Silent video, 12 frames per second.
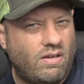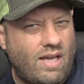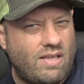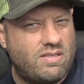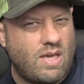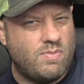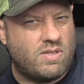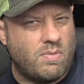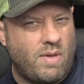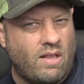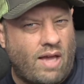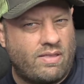It seems to
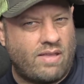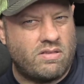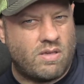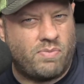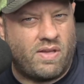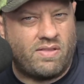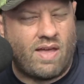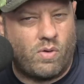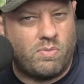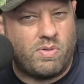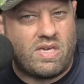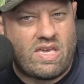me like that's something that
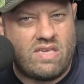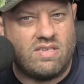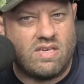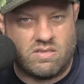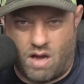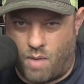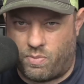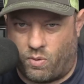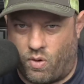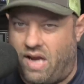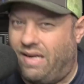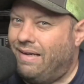would be easy to
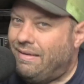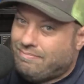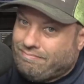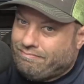upgrade.